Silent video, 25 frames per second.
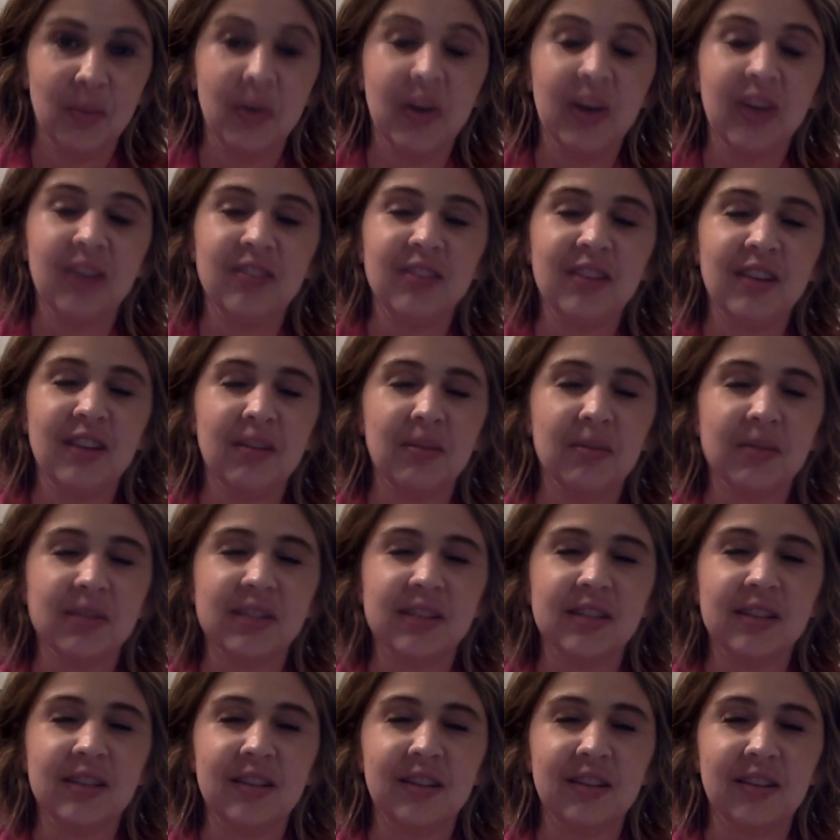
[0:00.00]
weird it was
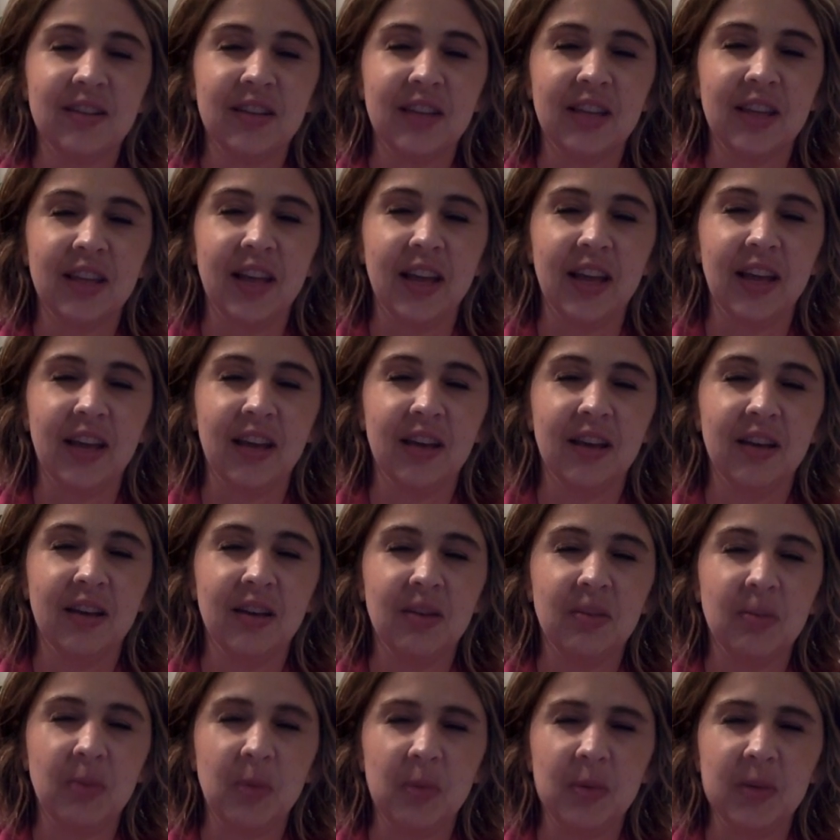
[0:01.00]
literally like
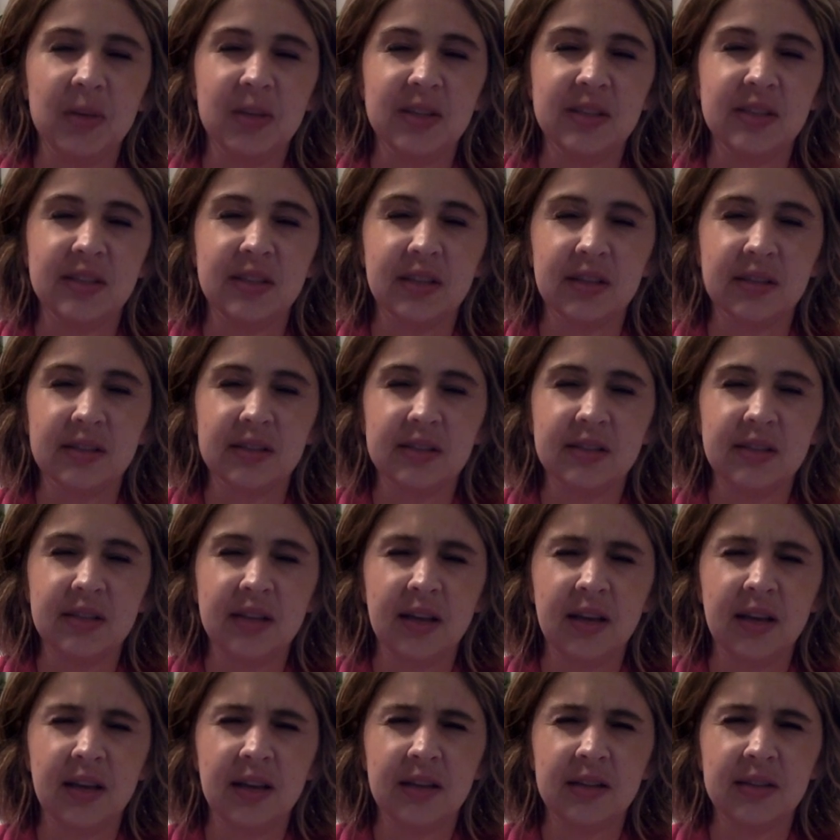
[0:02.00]
maybe six
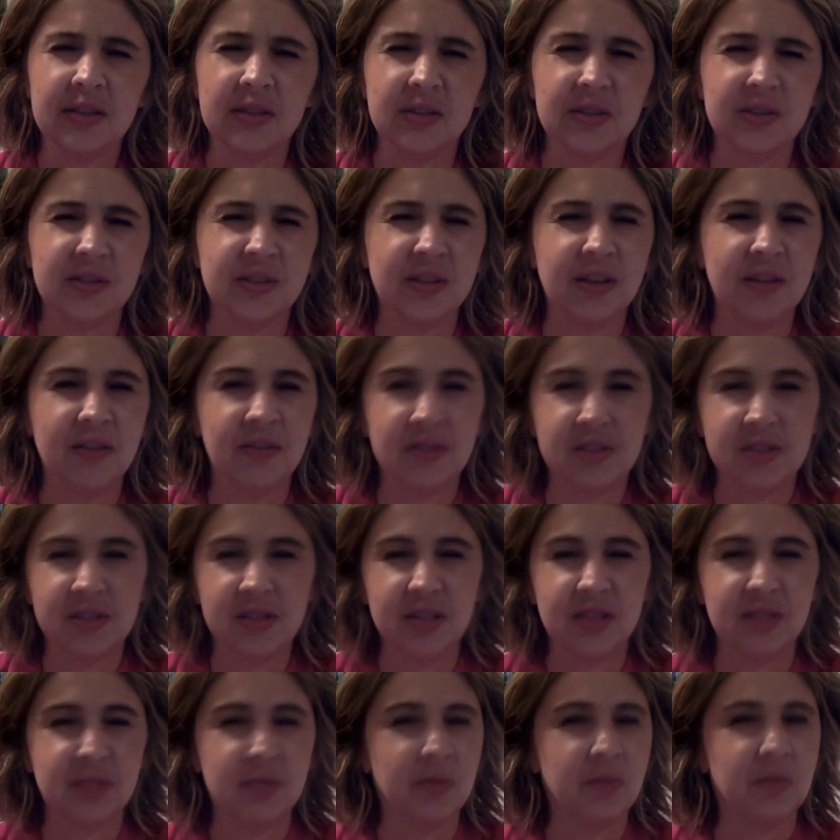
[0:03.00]
days or seven
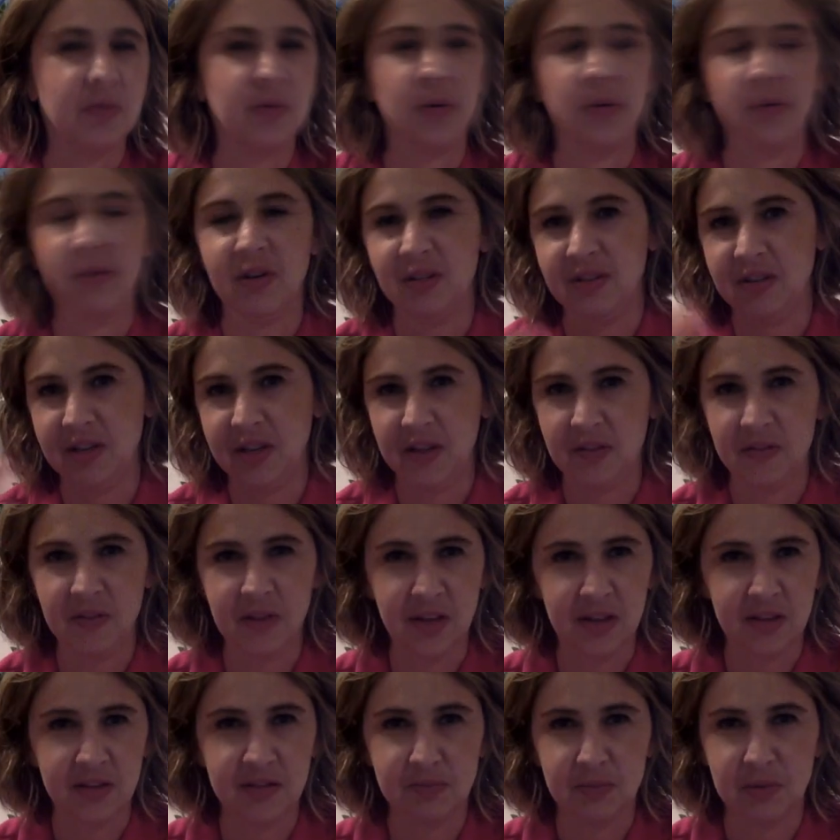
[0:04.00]
days before we were
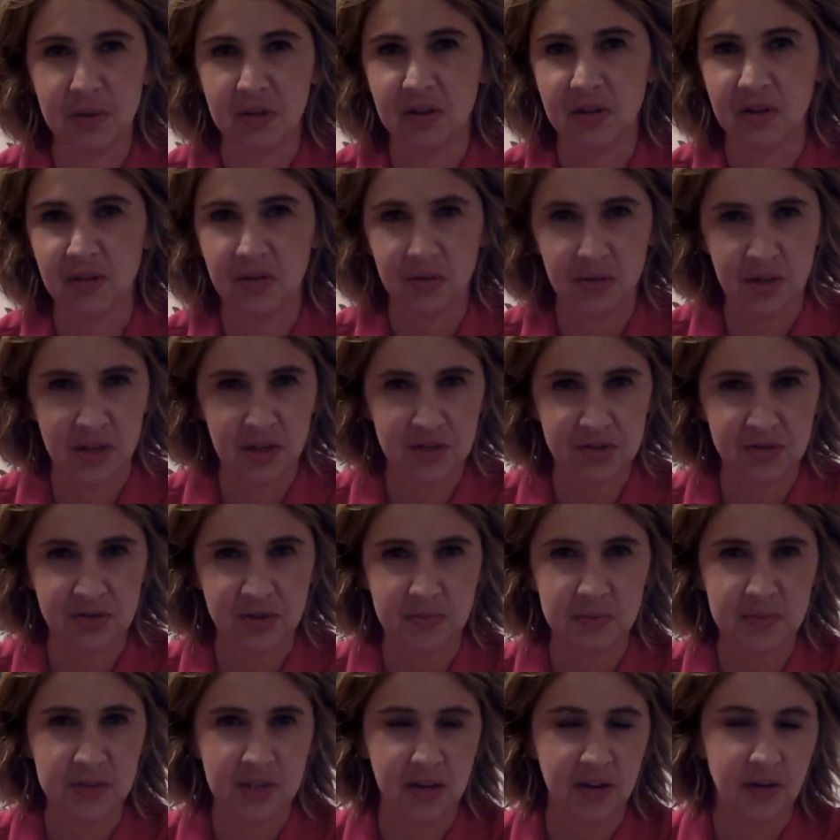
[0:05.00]
leaving we were going to go on a
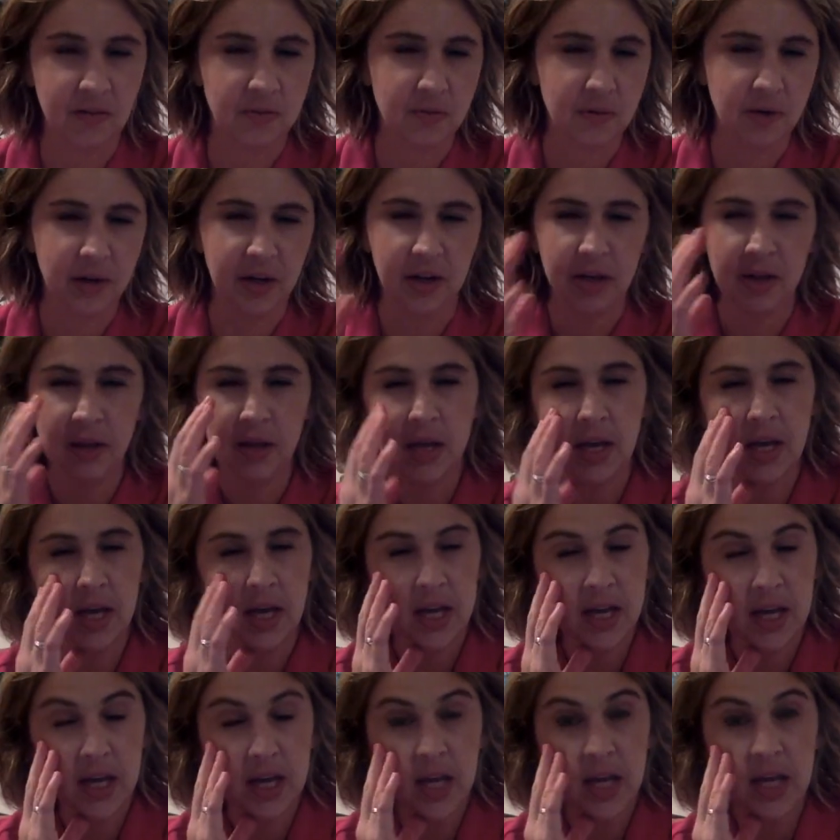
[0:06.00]
trip to california
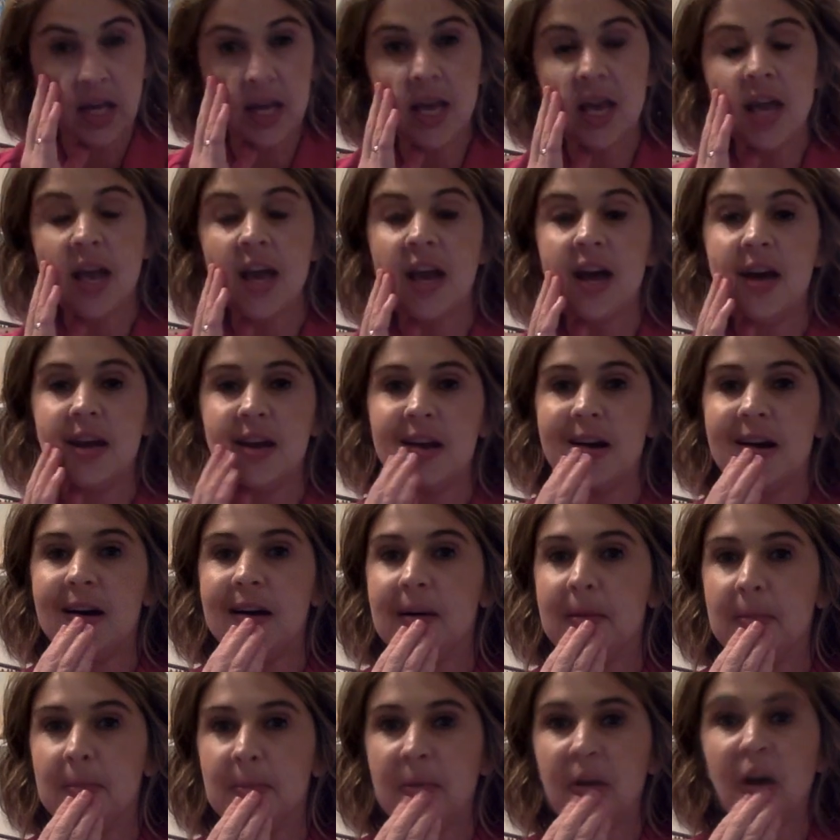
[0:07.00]
and
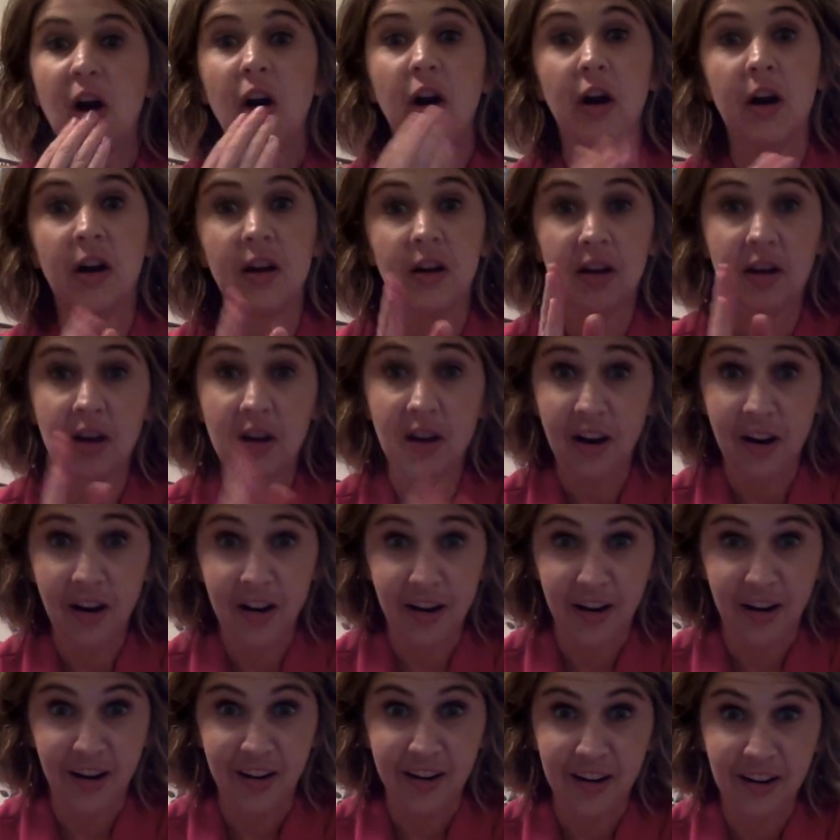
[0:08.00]
um, our
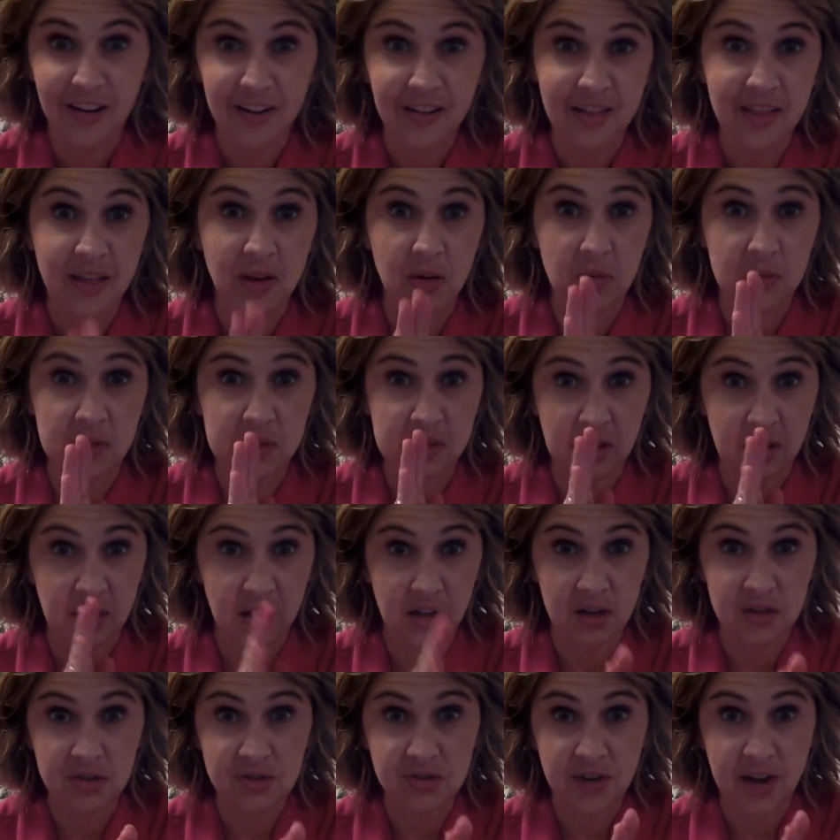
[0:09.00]
car that was on
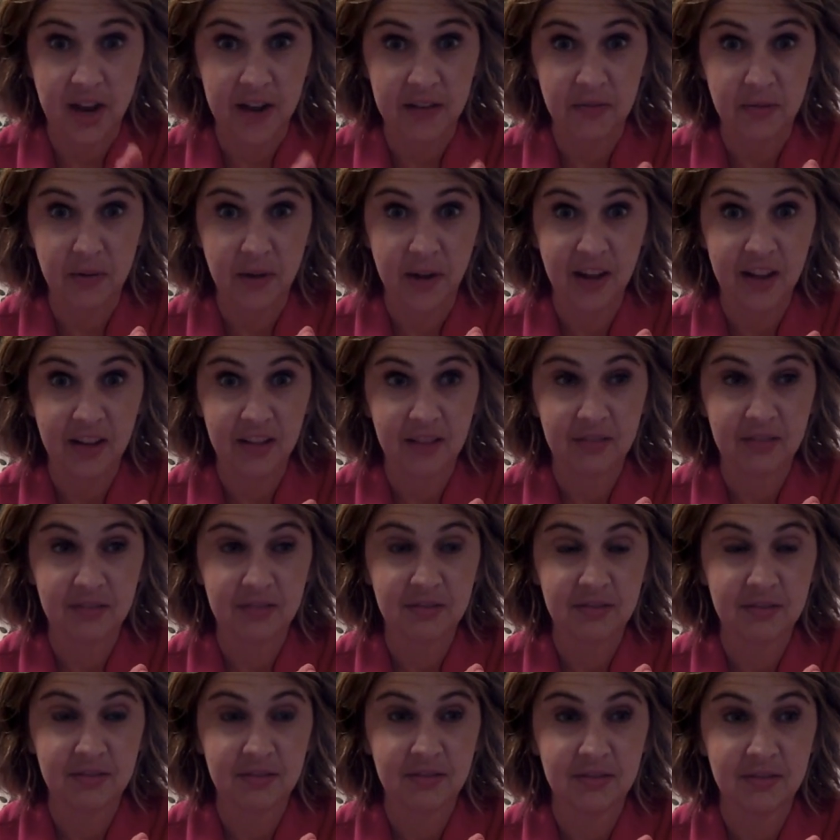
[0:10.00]
our driveway
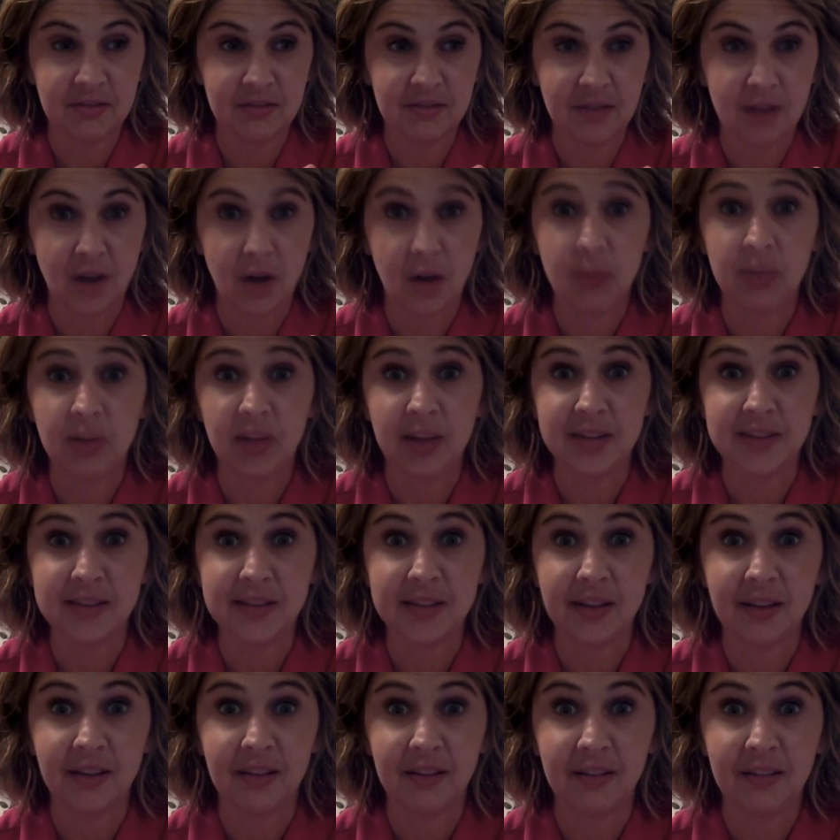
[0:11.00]
our
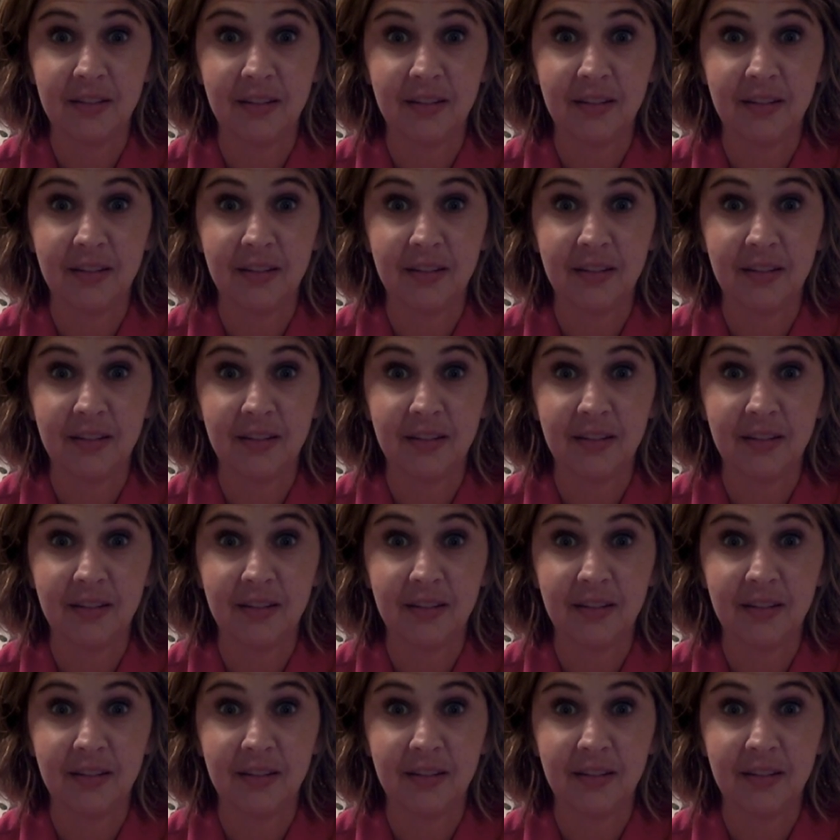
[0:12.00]
blessing